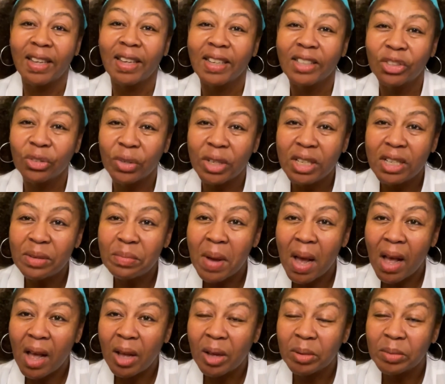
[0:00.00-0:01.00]
Trendy
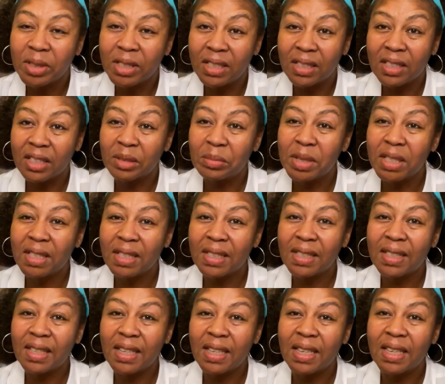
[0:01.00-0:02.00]
Moms, this is Mrs.
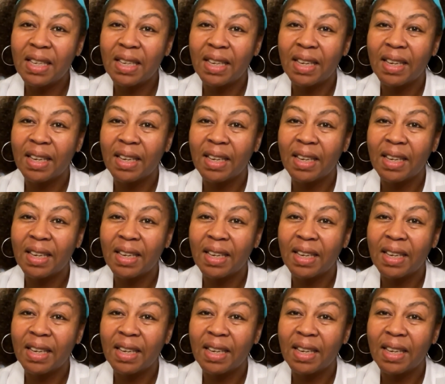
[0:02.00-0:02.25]
Z.